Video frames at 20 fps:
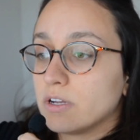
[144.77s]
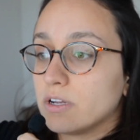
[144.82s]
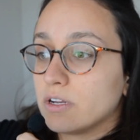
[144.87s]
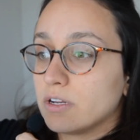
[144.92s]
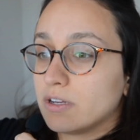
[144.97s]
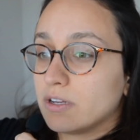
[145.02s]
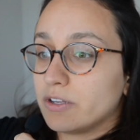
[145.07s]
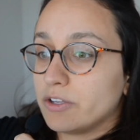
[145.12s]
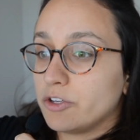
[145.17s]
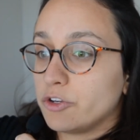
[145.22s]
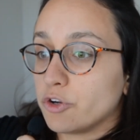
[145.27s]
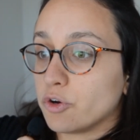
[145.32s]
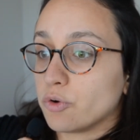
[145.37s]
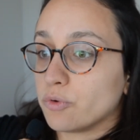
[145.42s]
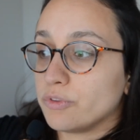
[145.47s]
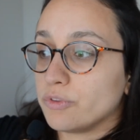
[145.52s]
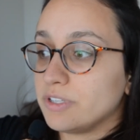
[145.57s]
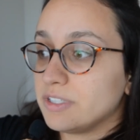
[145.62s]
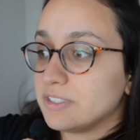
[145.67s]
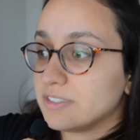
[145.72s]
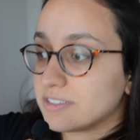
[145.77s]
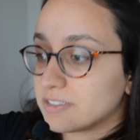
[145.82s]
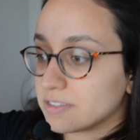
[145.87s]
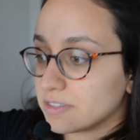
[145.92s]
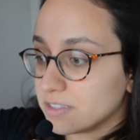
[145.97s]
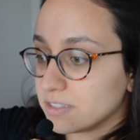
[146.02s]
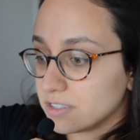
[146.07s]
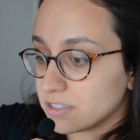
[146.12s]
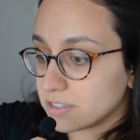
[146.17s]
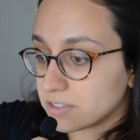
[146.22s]
you know,
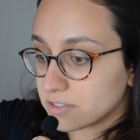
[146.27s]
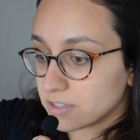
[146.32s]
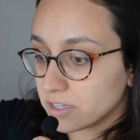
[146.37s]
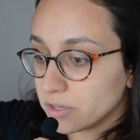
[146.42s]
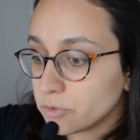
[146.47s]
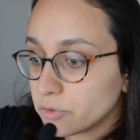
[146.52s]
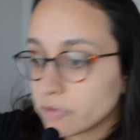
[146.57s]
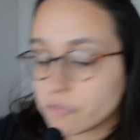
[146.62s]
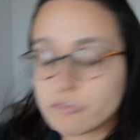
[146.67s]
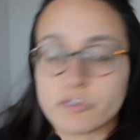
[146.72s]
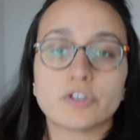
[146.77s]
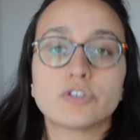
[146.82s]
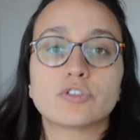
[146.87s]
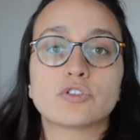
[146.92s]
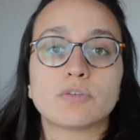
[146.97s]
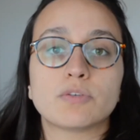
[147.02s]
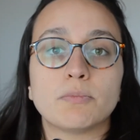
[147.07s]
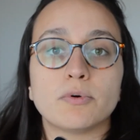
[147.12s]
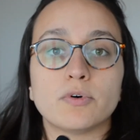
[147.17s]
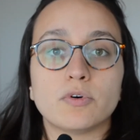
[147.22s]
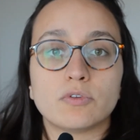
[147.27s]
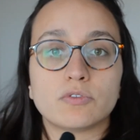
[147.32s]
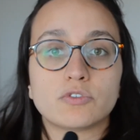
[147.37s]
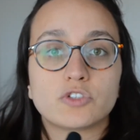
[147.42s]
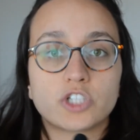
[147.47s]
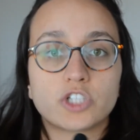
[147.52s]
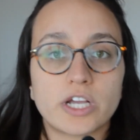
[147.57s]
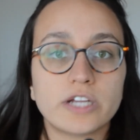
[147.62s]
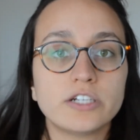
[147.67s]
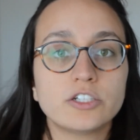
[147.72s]
these irreversible
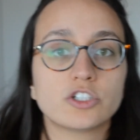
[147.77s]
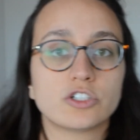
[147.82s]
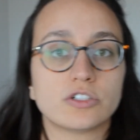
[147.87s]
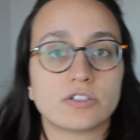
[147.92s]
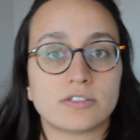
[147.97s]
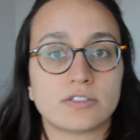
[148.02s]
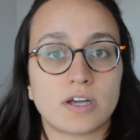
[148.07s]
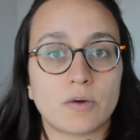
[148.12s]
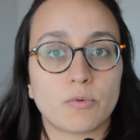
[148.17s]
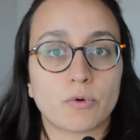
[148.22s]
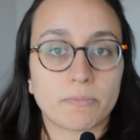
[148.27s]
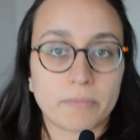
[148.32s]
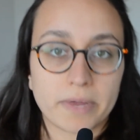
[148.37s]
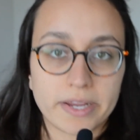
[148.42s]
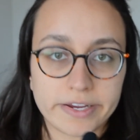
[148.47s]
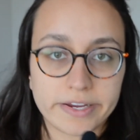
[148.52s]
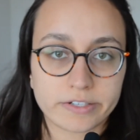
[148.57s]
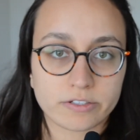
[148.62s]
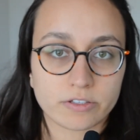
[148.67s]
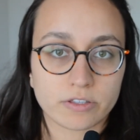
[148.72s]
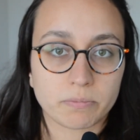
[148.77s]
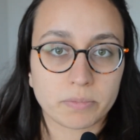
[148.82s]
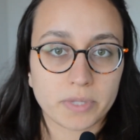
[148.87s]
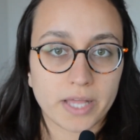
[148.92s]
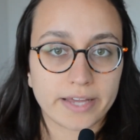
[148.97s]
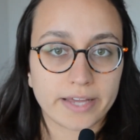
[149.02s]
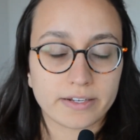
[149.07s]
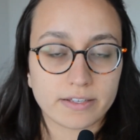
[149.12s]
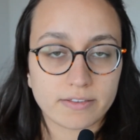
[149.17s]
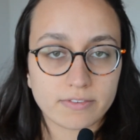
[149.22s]
changes that we're making to the planet.